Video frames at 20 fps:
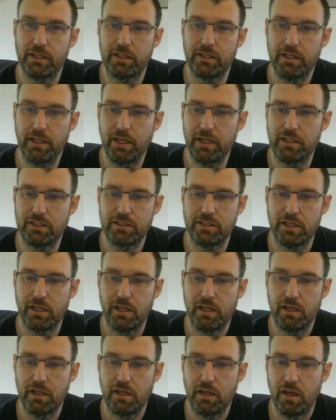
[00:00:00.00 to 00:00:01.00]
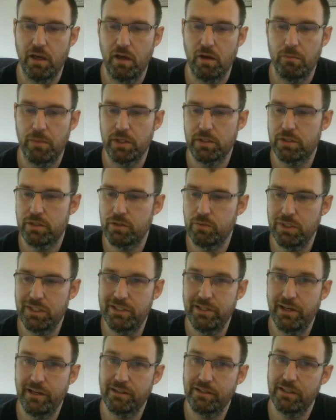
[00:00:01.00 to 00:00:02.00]
knight. But do we
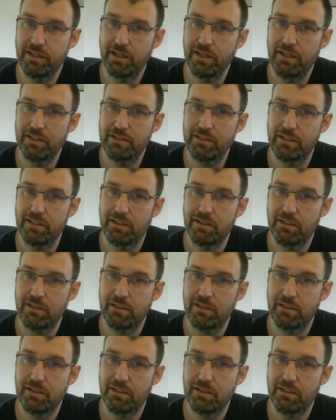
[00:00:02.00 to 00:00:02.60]
take the knight?